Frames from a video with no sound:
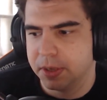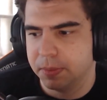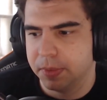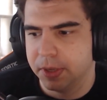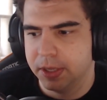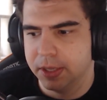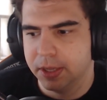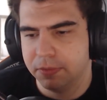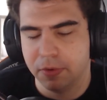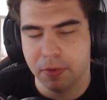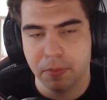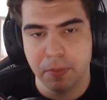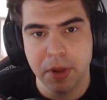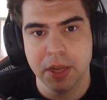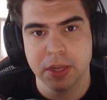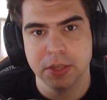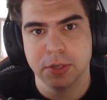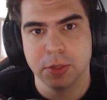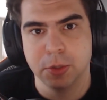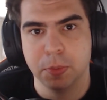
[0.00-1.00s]
something that for
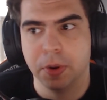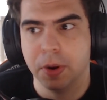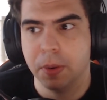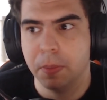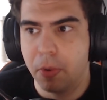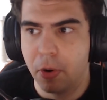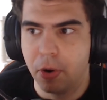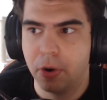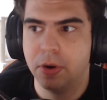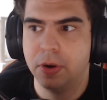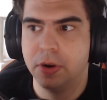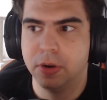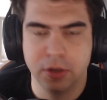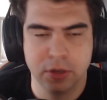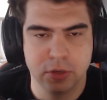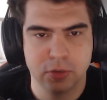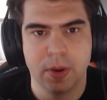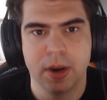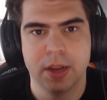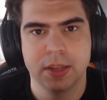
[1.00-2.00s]
me is super important,
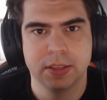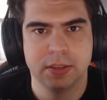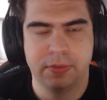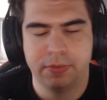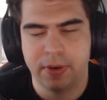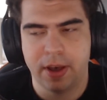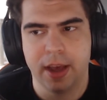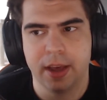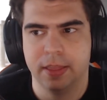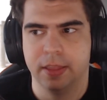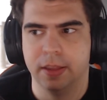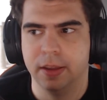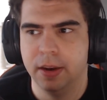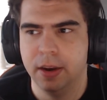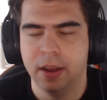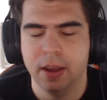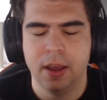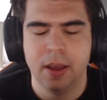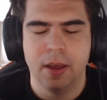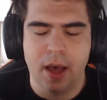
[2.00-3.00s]
as well as the fact that